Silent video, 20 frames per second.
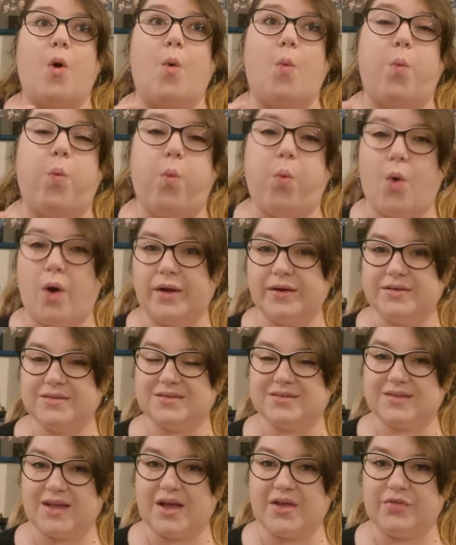one
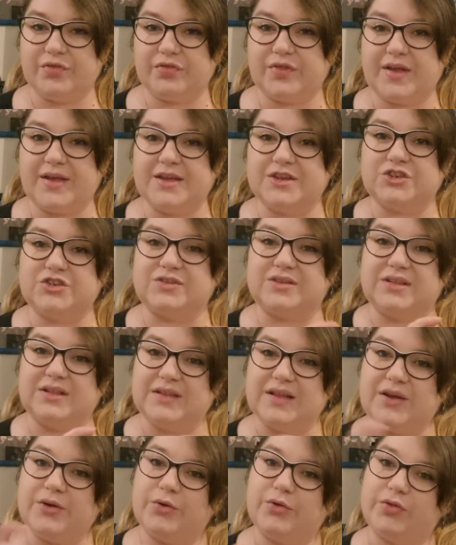certain thing, it's just
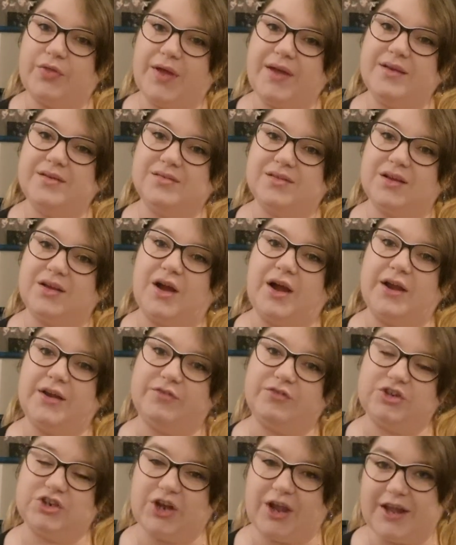little things that kind
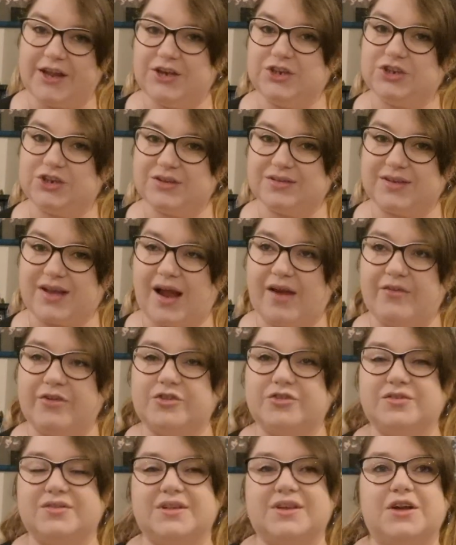of change his
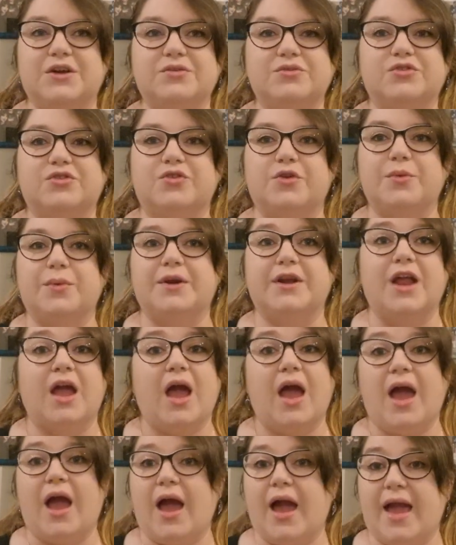character as he goes through. And
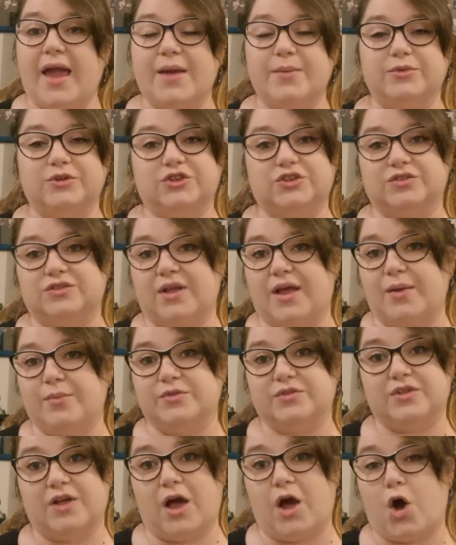It was just, it
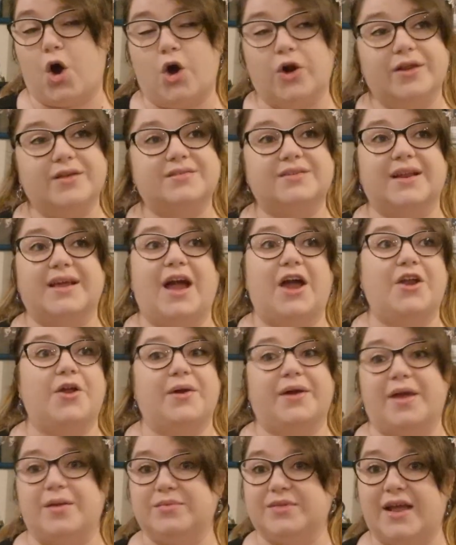was honestly, I know
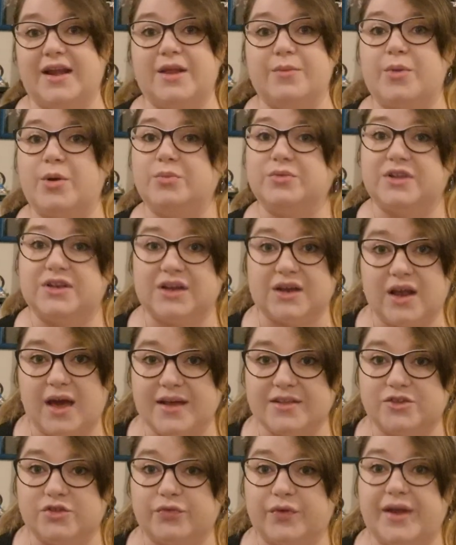I keep saying it, but it was a
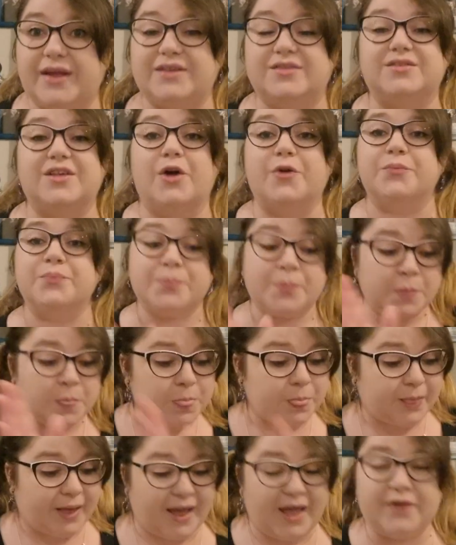delight to read. So
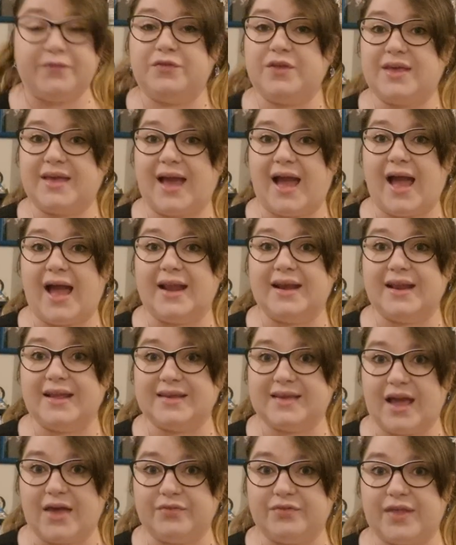if you can,
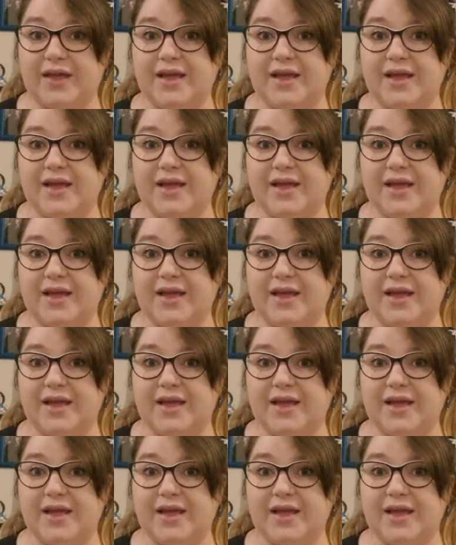get